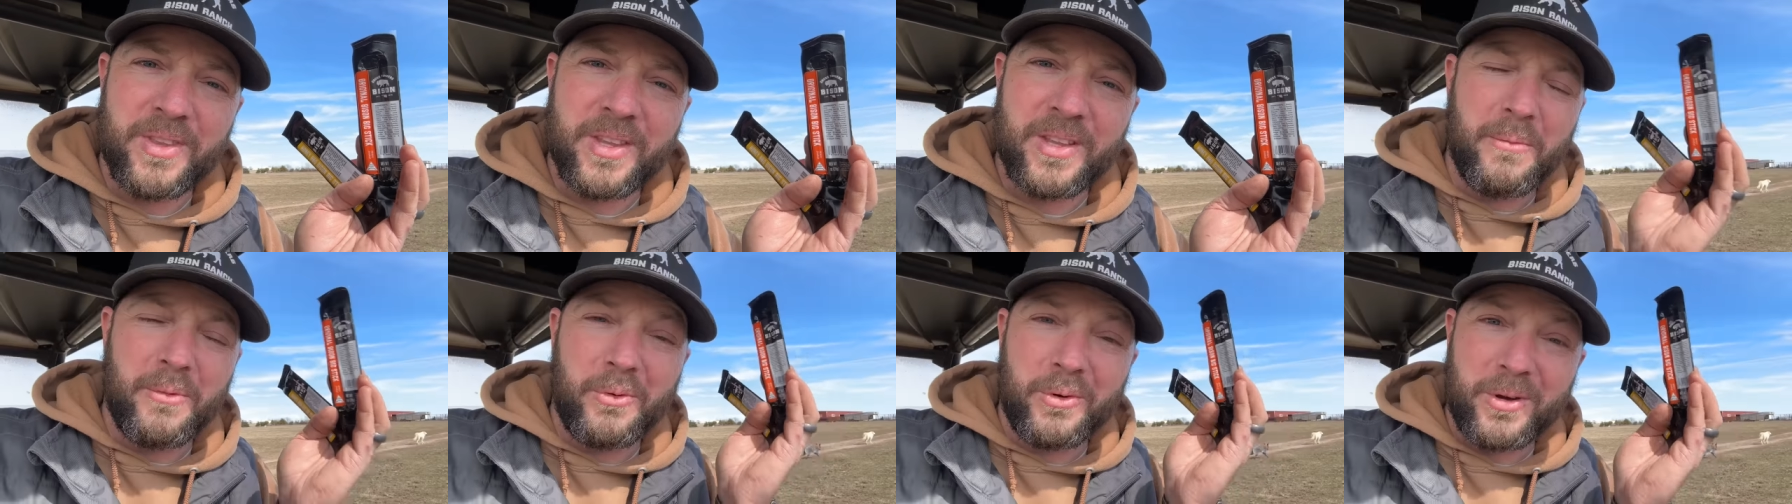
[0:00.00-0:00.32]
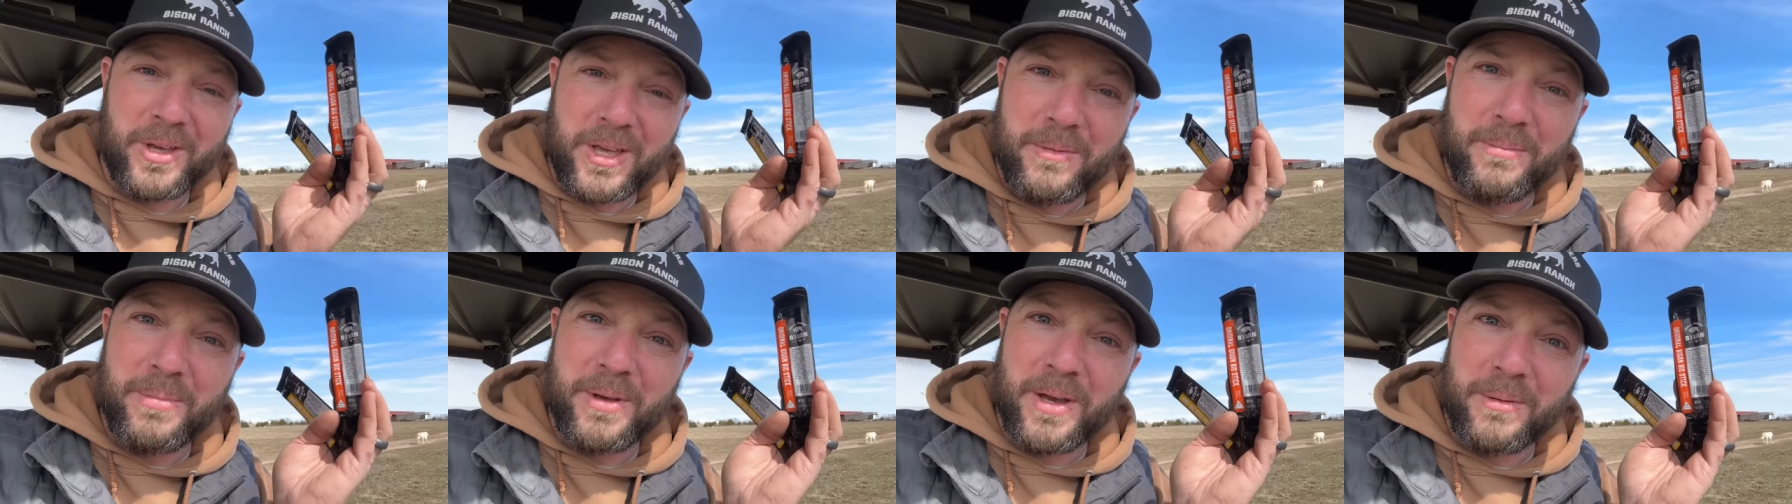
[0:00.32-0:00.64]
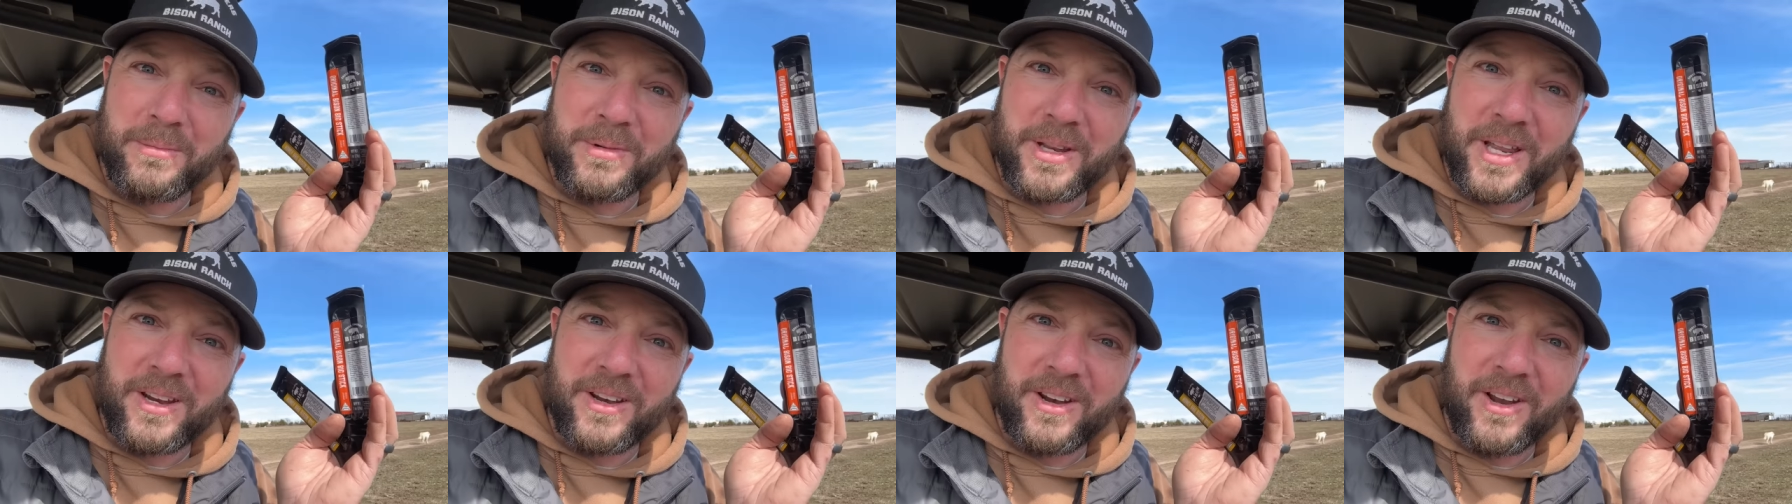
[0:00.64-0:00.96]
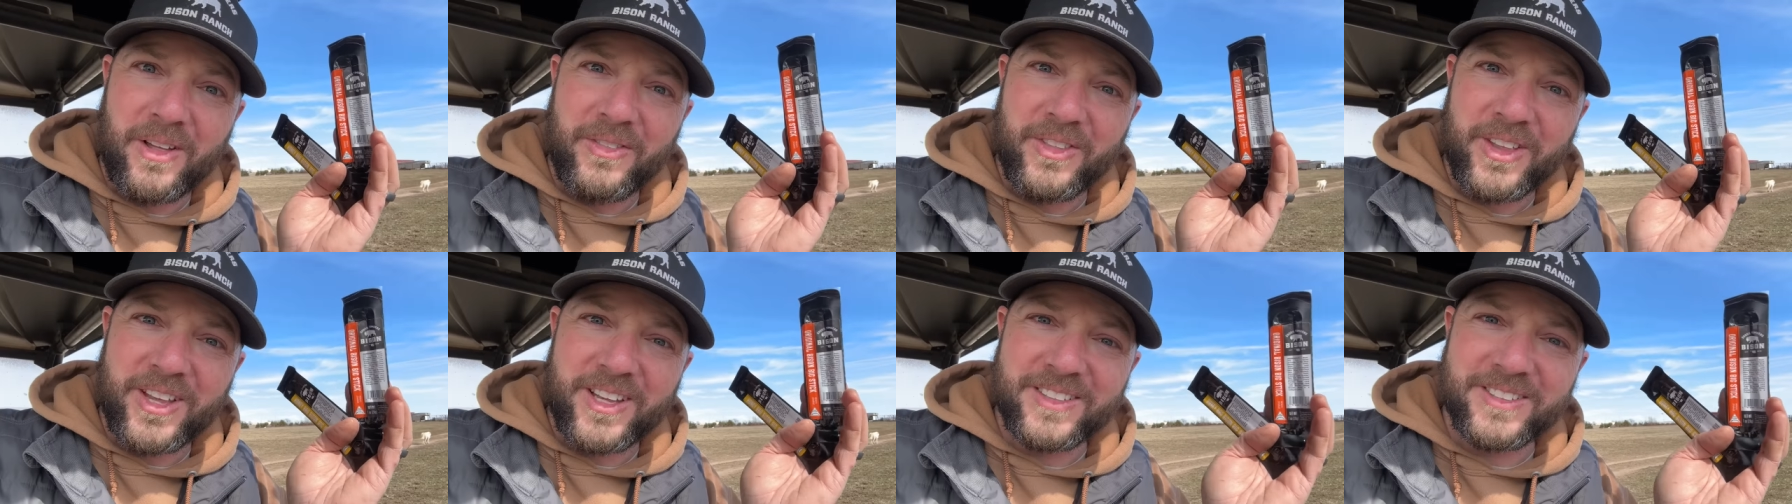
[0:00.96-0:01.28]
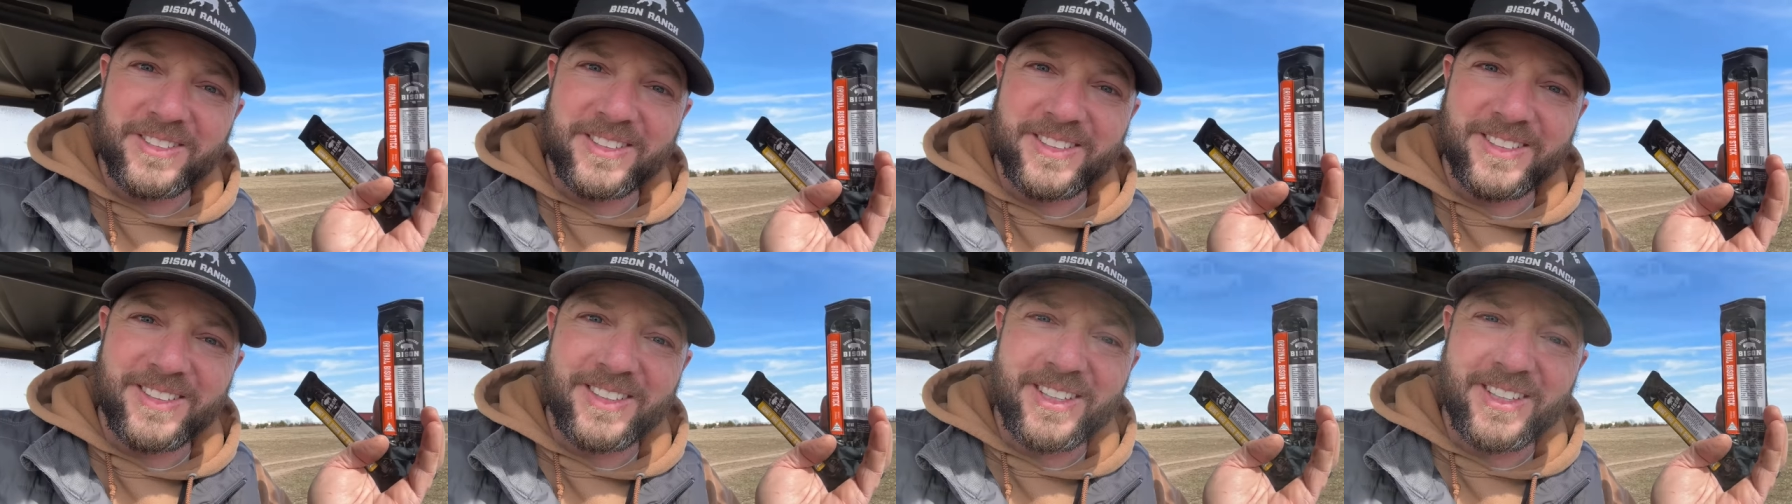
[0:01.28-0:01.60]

We'll keep you updated on these.